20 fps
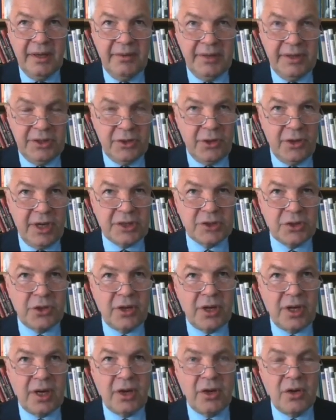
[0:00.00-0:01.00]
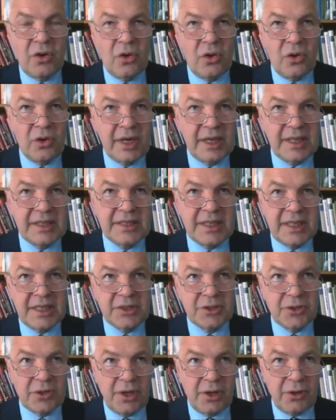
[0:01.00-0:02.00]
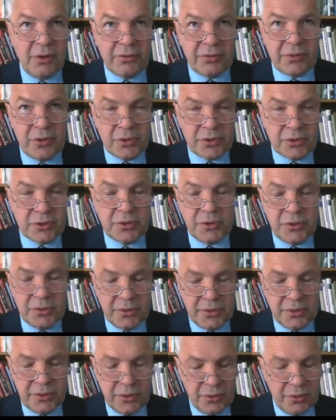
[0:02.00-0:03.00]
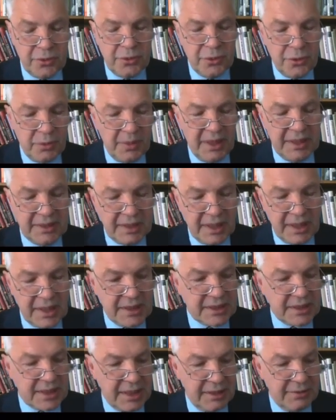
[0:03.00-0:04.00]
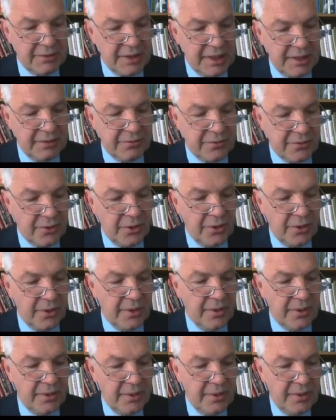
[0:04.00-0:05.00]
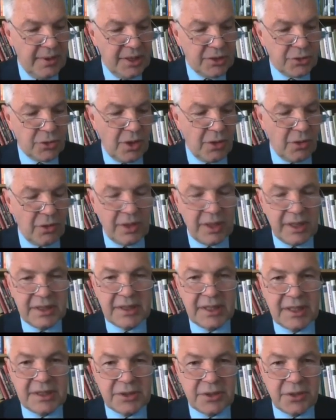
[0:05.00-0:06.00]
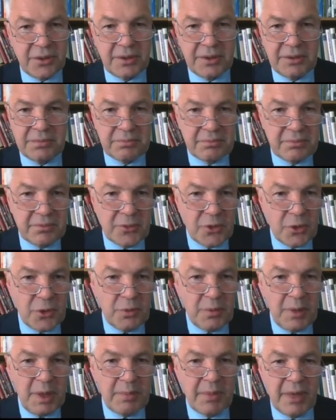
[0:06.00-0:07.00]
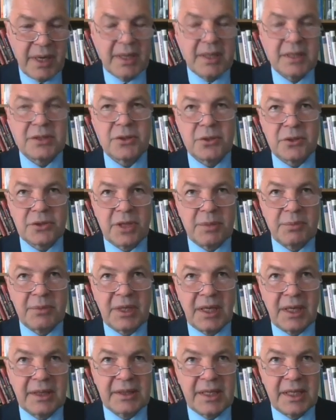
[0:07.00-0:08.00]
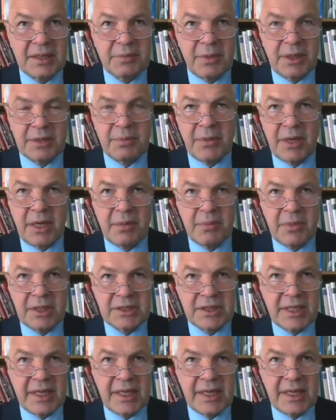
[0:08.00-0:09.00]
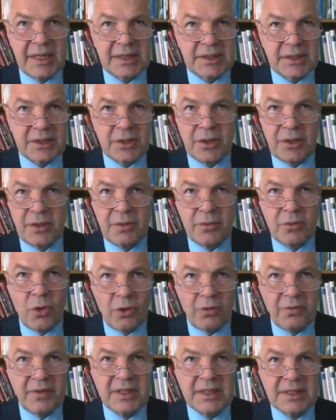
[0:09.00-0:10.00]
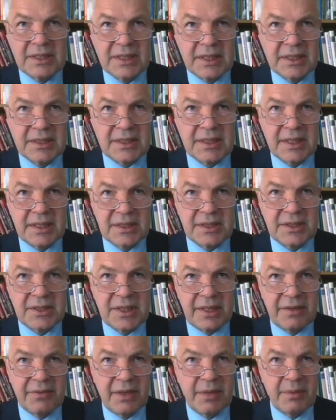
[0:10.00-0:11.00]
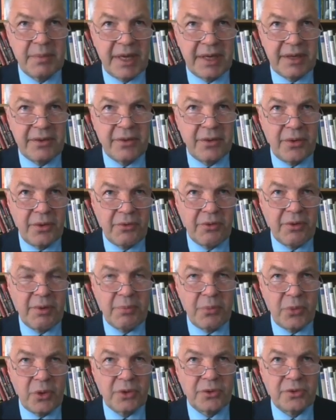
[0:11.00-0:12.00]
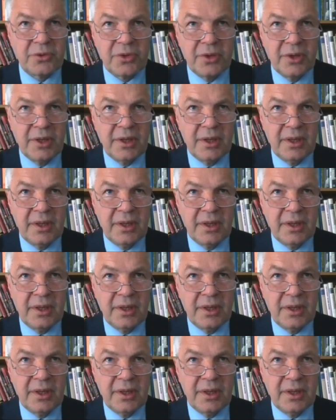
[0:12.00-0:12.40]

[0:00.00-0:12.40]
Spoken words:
with the national organization. And of course, you might ask if the national organization could be biased or something like that, but Madame Bachelet has convinced us that she will make her report